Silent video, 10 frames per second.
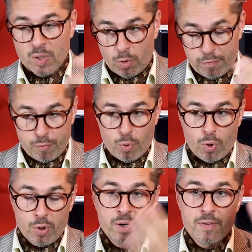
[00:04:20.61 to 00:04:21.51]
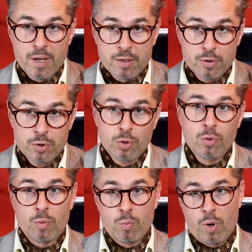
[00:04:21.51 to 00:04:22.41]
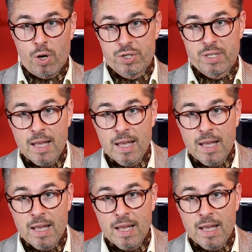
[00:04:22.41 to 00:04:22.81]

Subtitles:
or for the new watch.